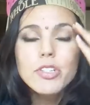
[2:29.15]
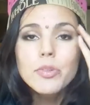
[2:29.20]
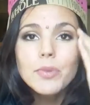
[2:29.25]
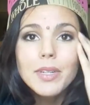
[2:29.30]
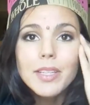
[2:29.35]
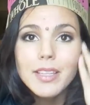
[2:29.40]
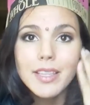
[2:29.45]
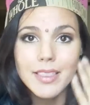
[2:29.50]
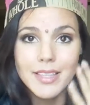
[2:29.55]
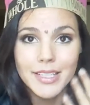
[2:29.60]
and
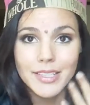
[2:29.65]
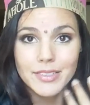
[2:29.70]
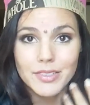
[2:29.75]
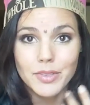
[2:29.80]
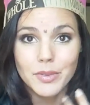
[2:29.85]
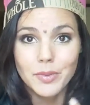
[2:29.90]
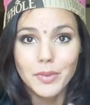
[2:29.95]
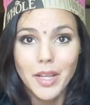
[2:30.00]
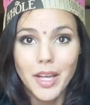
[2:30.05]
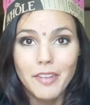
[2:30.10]
doing the
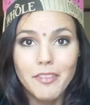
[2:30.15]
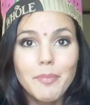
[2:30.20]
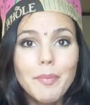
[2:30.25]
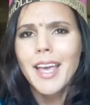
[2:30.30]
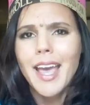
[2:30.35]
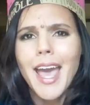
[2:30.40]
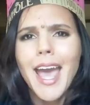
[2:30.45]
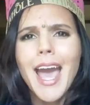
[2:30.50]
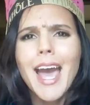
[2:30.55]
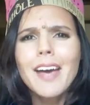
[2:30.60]
things you love,
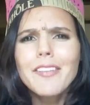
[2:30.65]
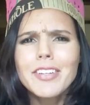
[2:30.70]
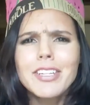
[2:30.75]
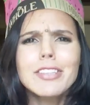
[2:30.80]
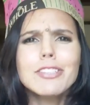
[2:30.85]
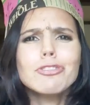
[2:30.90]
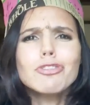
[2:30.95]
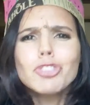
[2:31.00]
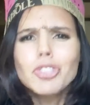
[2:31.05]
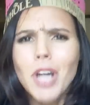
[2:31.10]

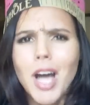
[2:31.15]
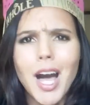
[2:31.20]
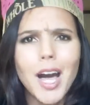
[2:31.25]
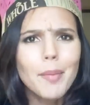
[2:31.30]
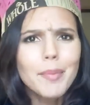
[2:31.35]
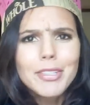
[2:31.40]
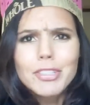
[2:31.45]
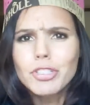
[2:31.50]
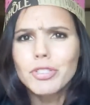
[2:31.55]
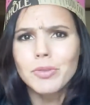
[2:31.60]
having the
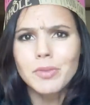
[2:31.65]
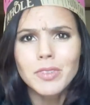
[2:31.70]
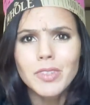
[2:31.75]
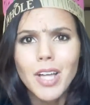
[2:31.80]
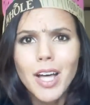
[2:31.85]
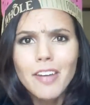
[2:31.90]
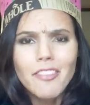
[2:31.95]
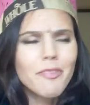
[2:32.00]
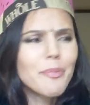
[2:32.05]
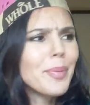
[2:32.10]
job that you
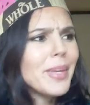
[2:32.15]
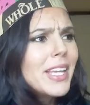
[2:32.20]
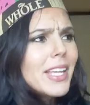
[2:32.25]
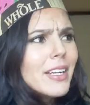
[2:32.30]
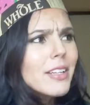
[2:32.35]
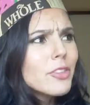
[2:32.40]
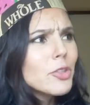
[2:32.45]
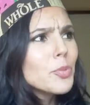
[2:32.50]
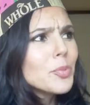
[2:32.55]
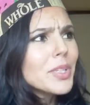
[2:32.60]
love,
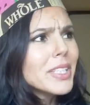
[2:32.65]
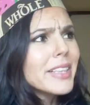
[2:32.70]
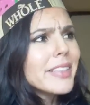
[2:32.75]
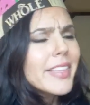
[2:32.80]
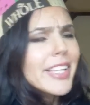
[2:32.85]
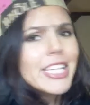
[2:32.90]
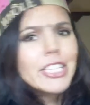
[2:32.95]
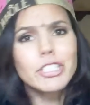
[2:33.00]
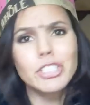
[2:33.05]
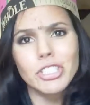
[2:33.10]
being in the
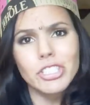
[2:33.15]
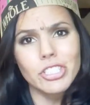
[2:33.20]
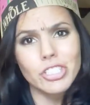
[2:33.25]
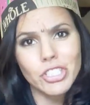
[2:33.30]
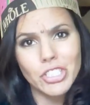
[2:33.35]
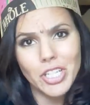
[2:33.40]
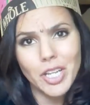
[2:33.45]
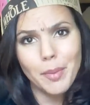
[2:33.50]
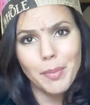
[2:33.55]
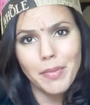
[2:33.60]

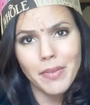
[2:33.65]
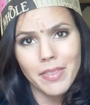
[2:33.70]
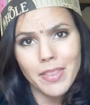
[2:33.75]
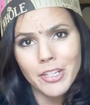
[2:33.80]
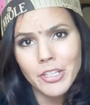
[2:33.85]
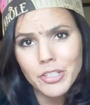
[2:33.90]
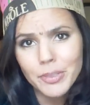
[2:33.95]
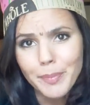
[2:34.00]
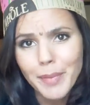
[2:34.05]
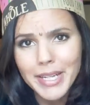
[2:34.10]
relationship
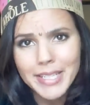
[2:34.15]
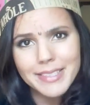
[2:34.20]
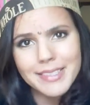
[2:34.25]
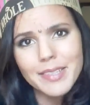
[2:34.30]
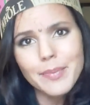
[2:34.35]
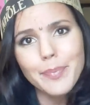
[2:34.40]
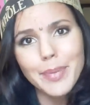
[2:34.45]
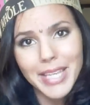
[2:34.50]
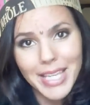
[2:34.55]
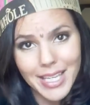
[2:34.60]
that you're meant
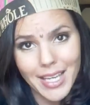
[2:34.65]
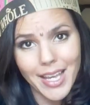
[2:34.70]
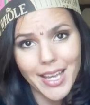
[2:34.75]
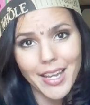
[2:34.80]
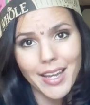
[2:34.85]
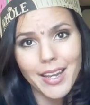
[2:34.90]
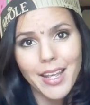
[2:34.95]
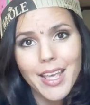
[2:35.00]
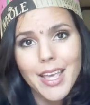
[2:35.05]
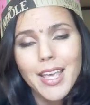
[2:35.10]
to be
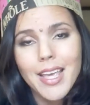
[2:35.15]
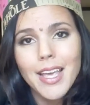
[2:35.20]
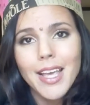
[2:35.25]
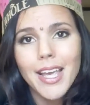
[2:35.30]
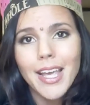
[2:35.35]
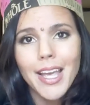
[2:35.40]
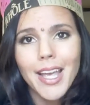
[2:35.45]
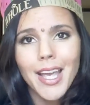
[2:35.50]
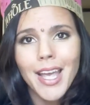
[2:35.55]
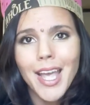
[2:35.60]
in,
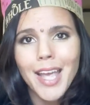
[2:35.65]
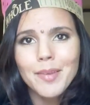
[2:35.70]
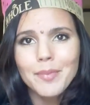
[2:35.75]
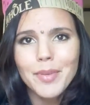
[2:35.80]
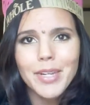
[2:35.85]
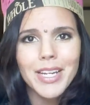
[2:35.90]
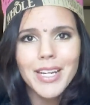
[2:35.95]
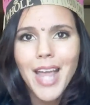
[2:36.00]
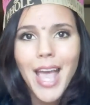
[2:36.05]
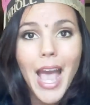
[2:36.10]

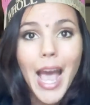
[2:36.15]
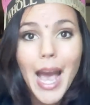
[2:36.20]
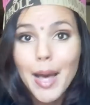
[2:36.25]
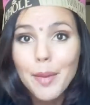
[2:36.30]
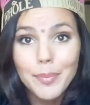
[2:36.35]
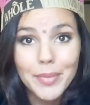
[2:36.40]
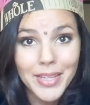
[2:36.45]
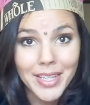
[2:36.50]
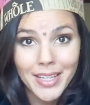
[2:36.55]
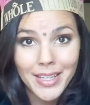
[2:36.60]
and being
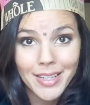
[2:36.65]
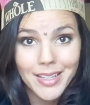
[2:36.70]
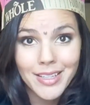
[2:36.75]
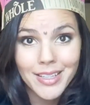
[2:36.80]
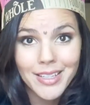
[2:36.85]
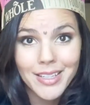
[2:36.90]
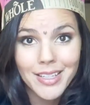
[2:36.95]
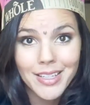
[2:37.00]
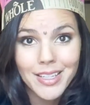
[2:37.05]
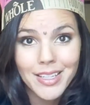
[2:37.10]
happy,
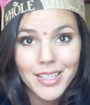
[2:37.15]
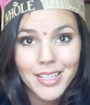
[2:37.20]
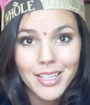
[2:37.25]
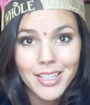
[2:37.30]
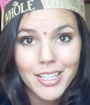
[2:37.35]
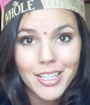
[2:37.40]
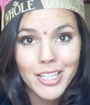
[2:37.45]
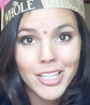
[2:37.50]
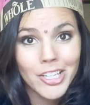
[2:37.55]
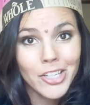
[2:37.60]

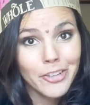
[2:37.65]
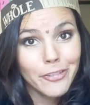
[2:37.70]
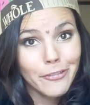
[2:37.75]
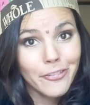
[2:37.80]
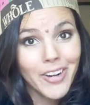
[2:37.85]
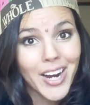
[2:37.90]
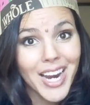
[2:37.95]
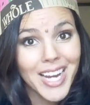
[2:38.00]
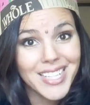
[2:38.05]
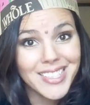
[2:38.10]
your
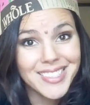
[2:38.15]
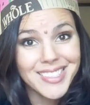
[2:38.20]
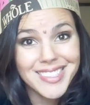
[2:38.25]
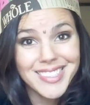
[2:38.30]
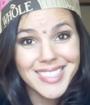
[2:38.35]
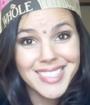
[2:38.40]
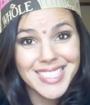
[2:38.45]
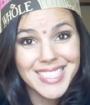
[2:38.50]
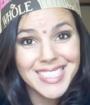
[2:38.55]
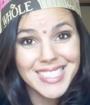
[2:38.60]

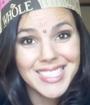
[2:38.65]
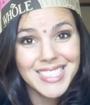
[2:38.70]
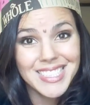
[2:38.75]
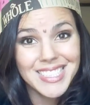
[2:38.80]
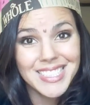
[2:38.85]
friends,